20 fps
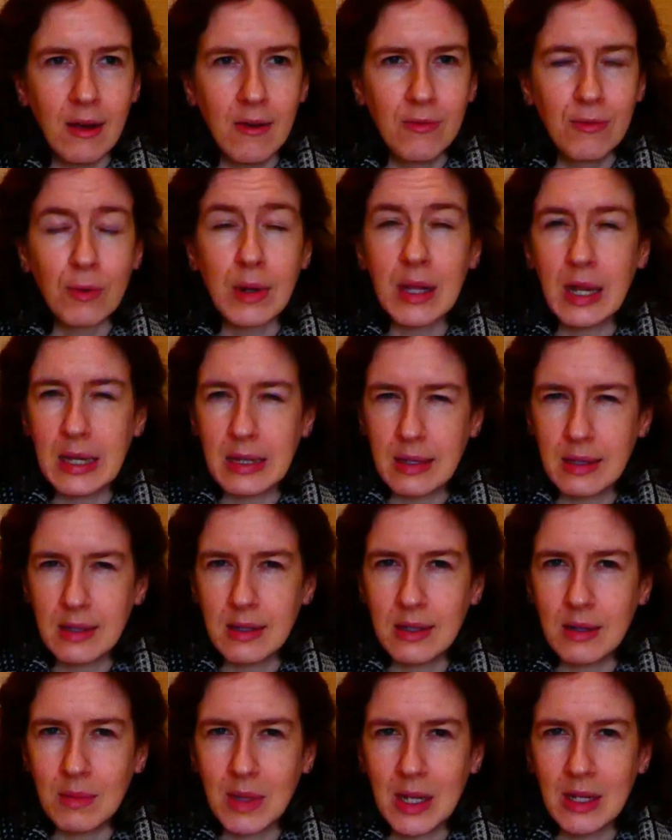of realizing
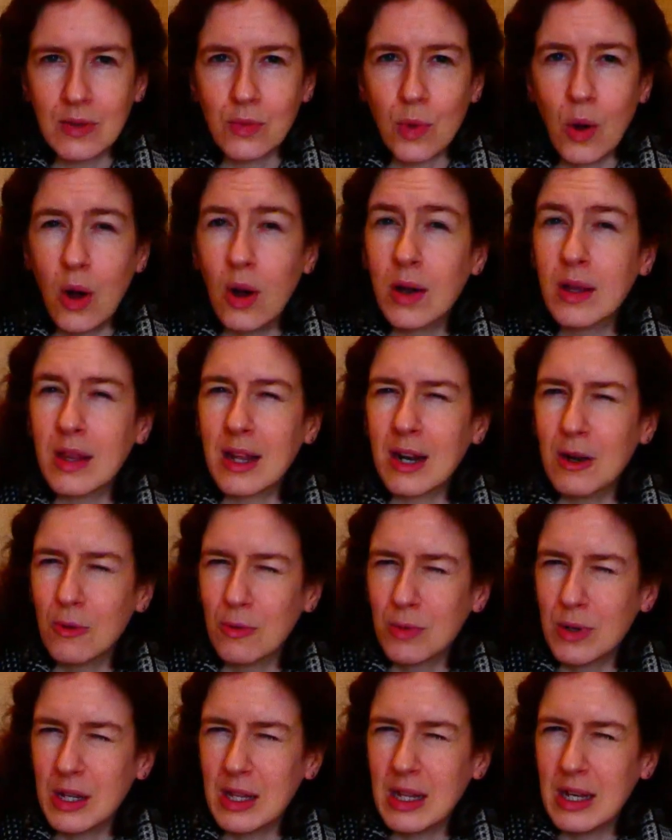that something is wrong and that I
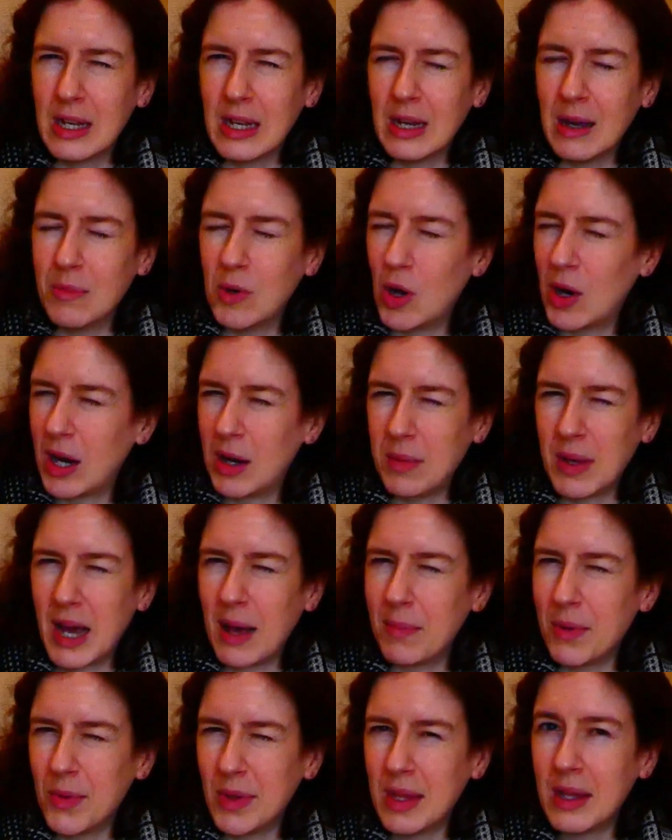really am not going to be
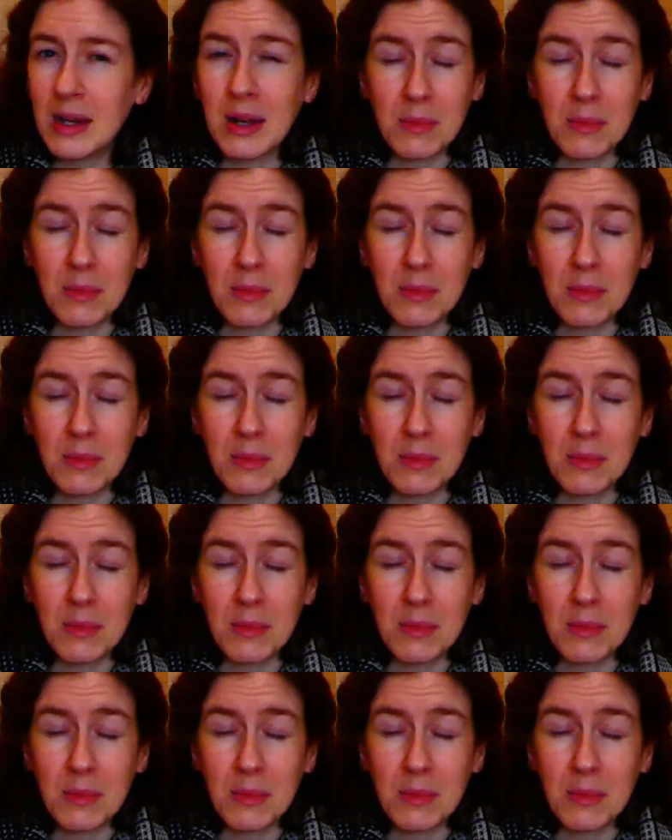happy with it,